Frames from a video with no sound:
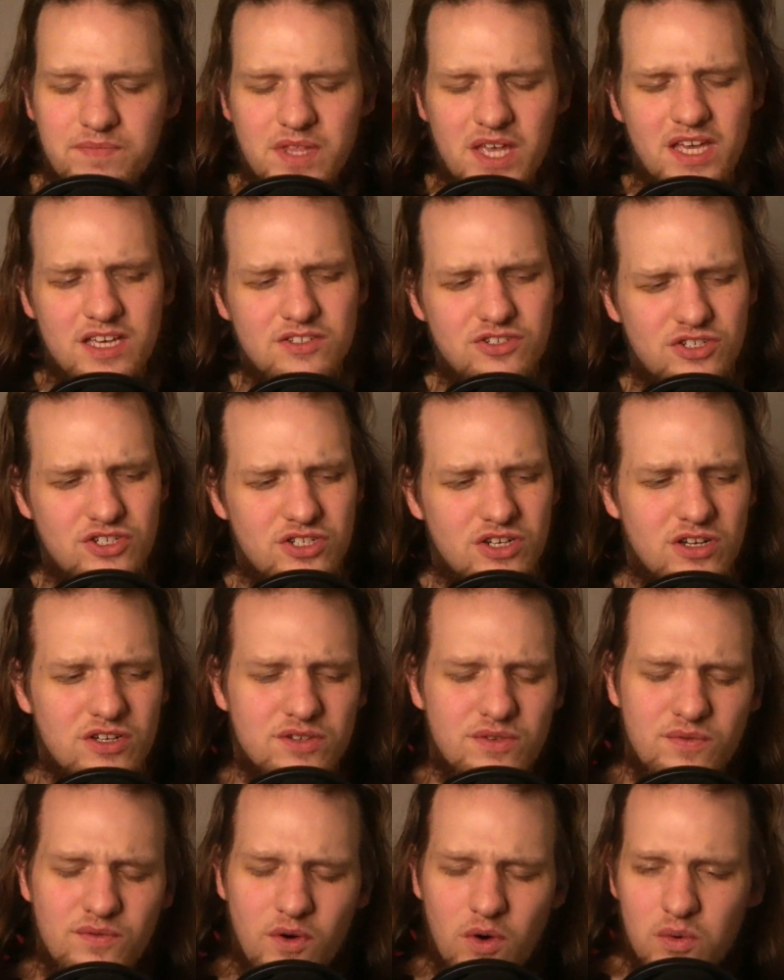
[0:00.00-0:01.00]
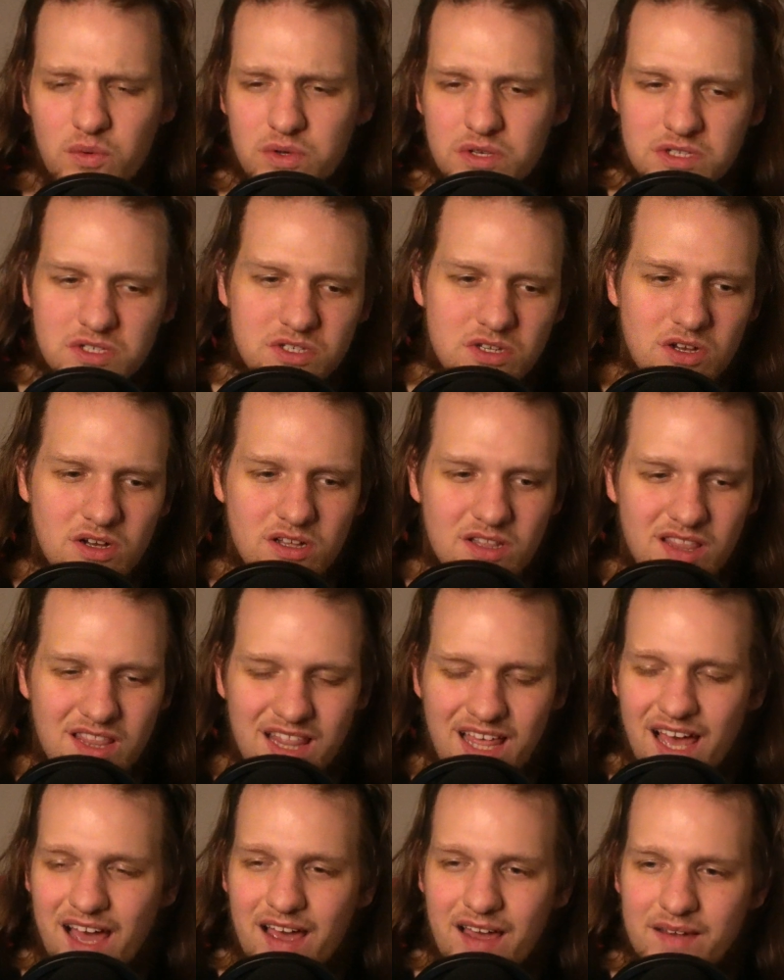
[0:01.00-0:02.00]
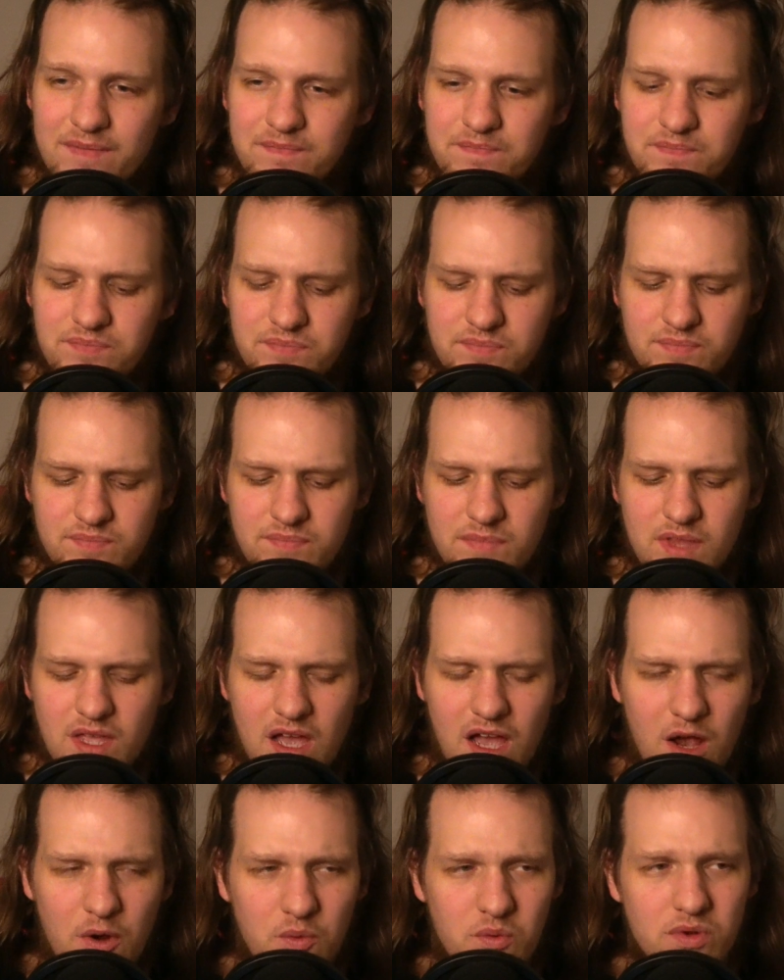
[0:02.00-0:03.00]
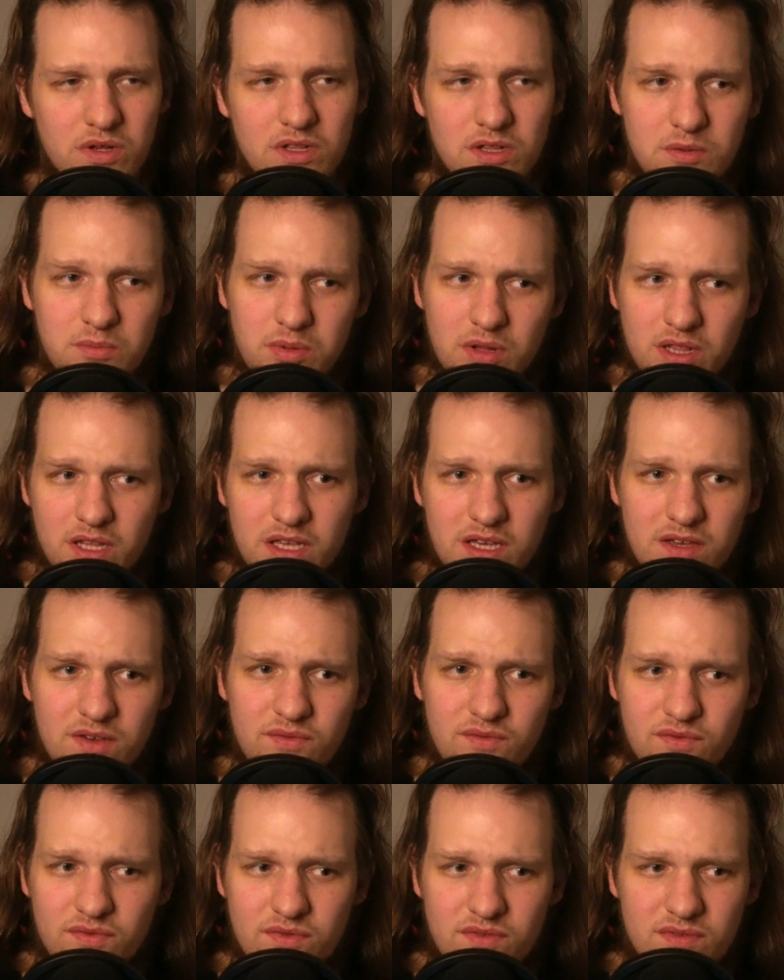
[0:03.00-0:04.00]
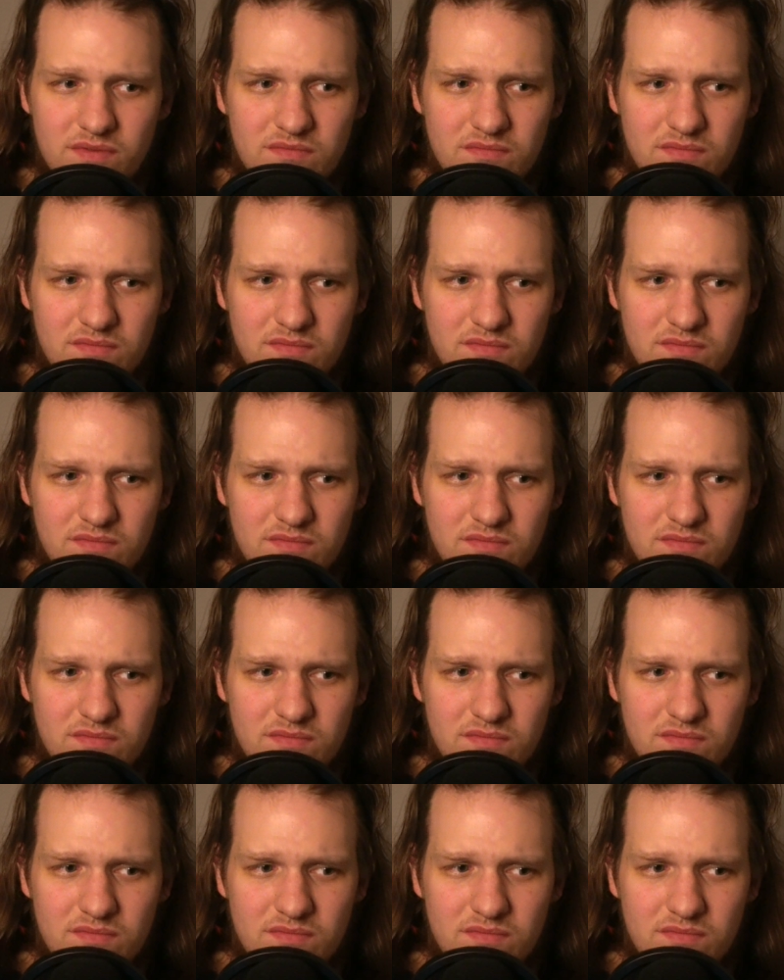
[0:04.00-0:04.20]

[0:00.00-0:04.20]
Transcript: and just focused on that, I really believe